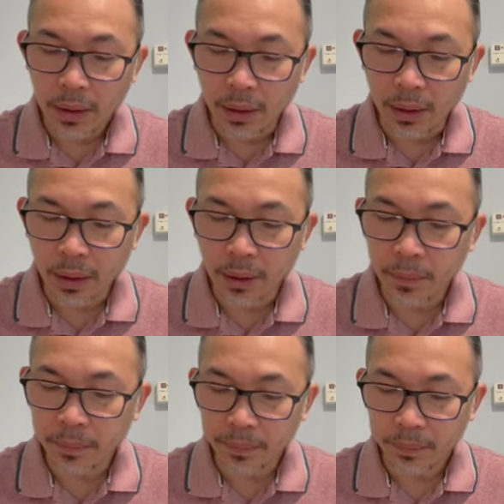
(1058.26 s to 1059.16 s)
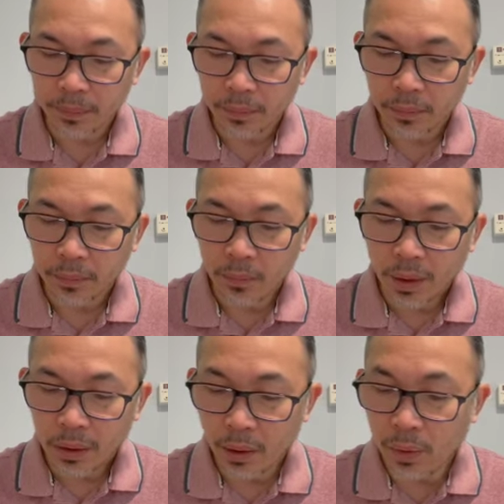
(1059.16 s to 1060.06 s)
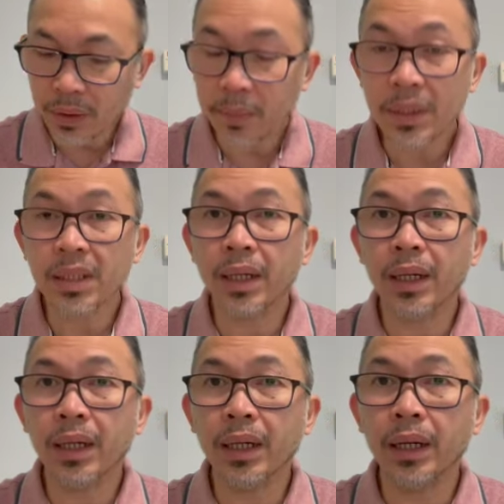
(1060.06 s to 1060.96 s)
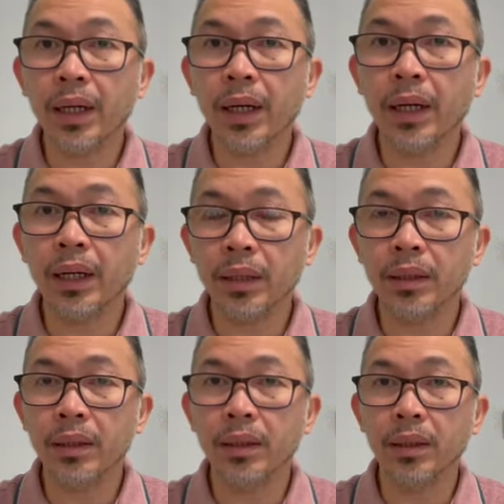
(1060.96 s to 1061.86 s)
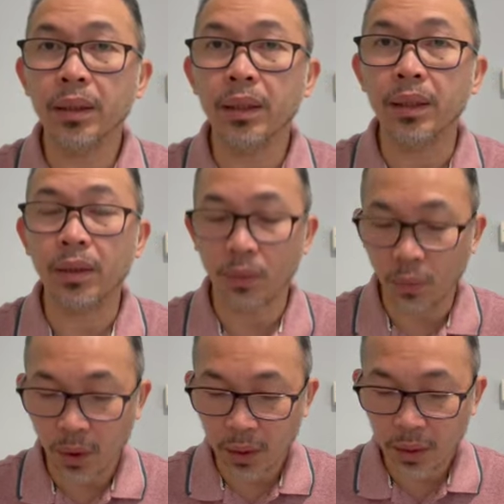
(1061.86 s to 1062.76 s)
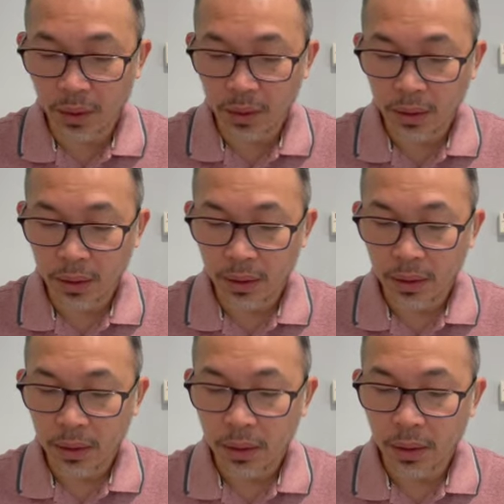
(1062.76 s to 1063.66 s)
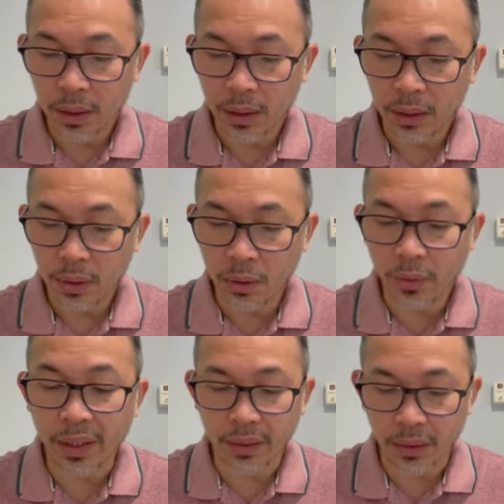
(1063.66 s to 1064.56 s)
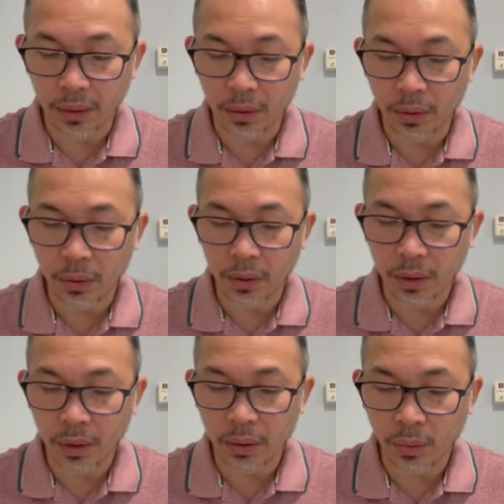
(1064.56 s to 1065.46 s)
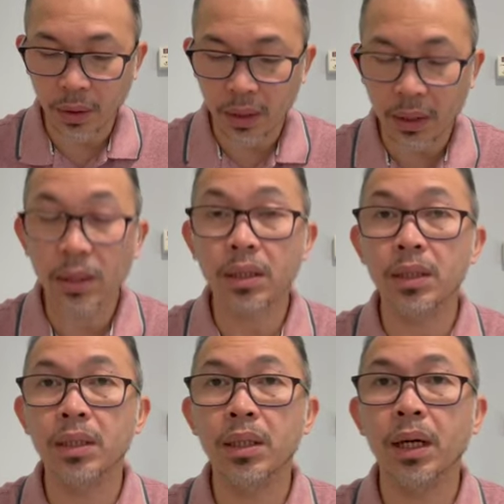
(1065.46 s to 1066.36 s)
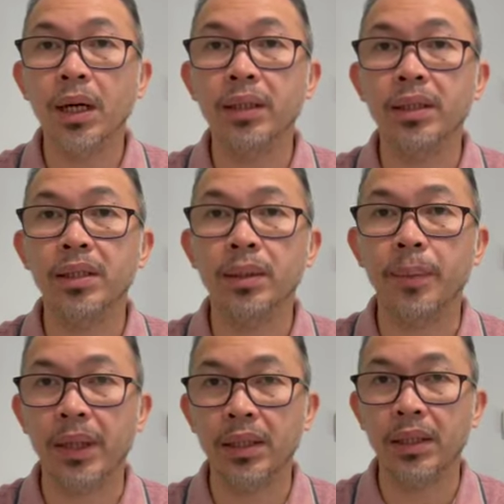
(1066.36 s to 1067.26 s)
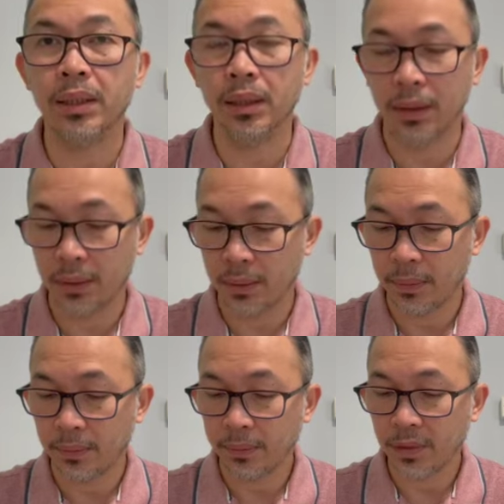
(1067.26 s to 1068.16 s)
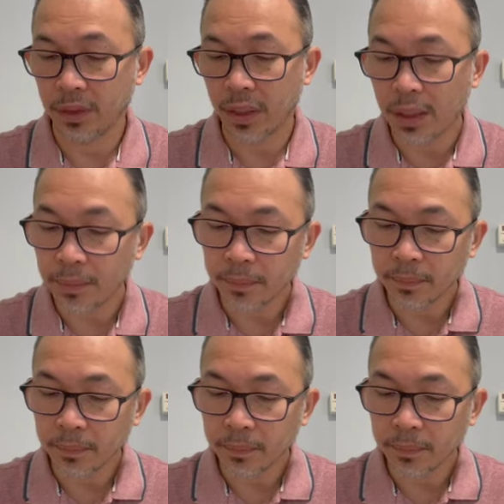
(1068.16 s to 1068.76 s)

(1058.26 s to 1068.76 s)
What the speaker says: there was a mistake and it was corrected or it was anticipated. Okay?